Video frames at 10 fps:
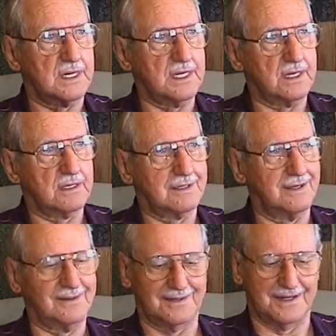Oh, no.
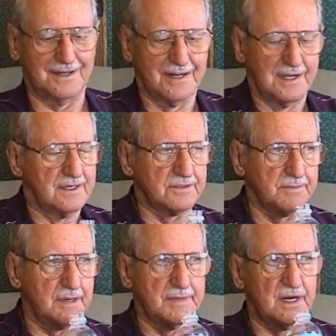no. Go right ahead.
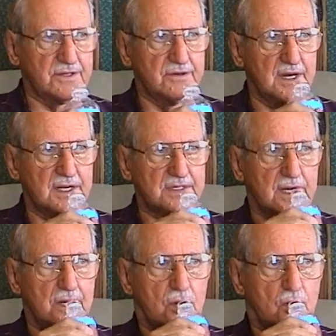My mouth dries. Go
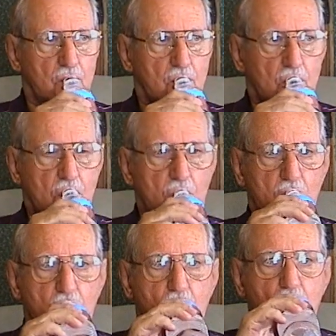right ahead.
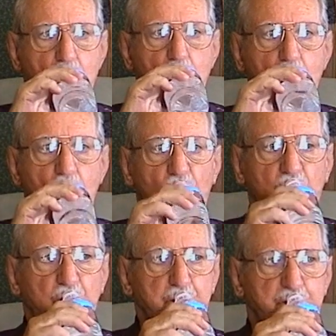Yeah, mine does
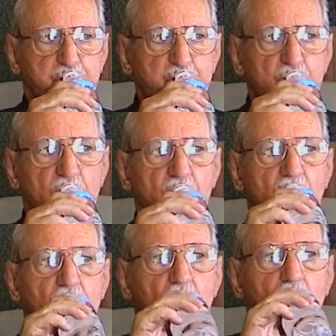too. And then this
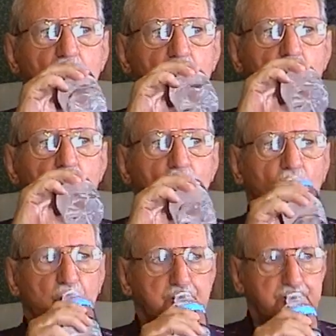dry air out
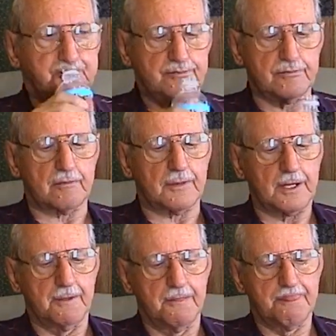here, you got to drink
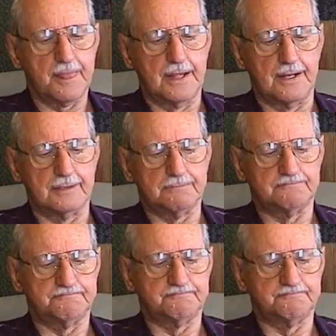as much as you yeah. can.